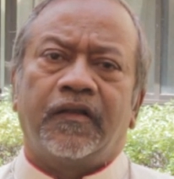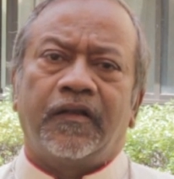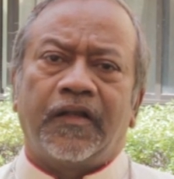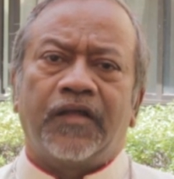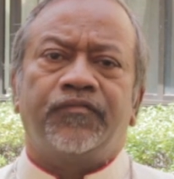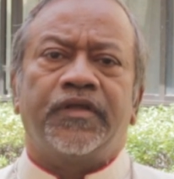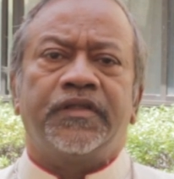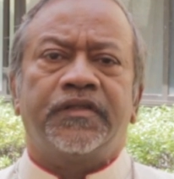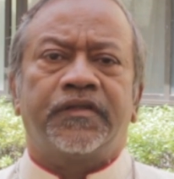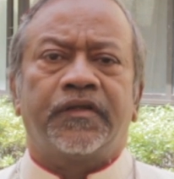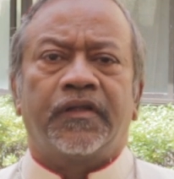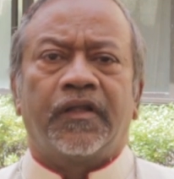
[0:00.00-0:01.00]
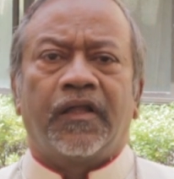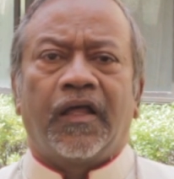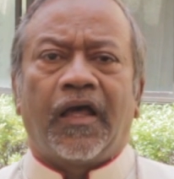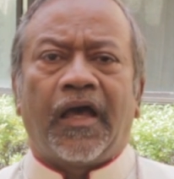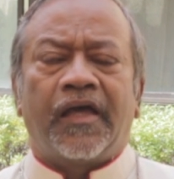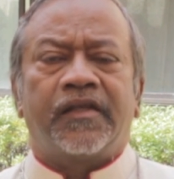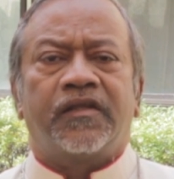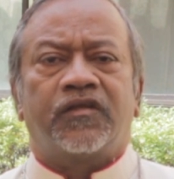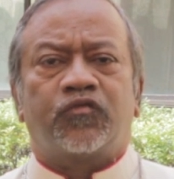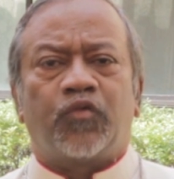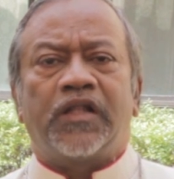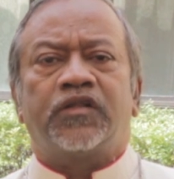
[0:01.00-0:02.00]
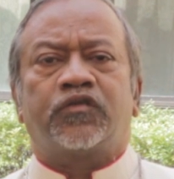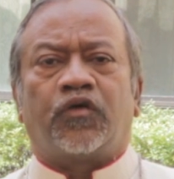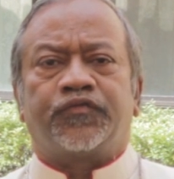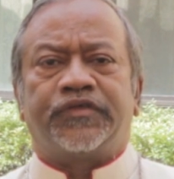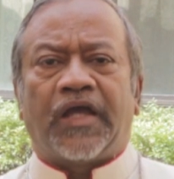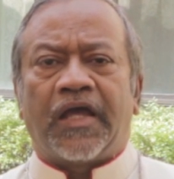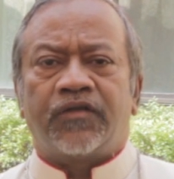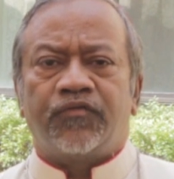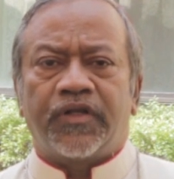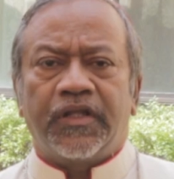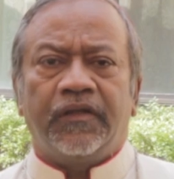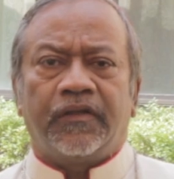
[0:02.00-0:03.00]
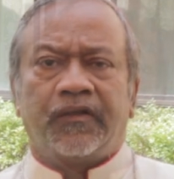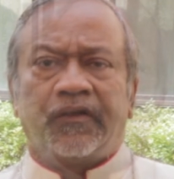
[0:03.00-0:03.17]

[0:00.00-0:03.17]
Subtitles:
11th and 12th of January